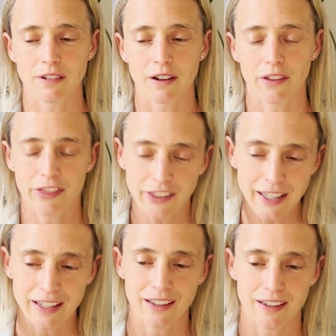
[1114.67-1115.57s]
I
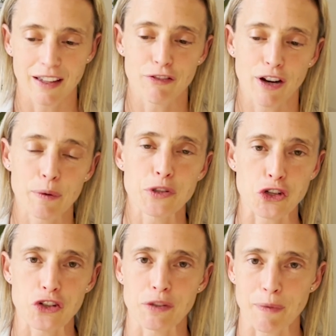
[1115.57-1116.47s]
think if I was
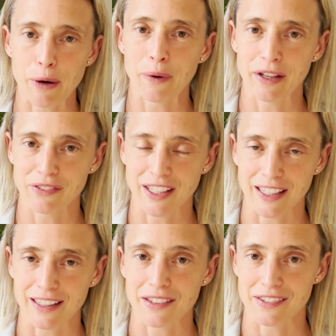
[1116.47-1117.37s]
choosing my way of
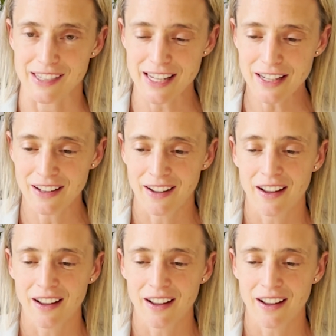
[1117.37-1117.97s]
getting zinc,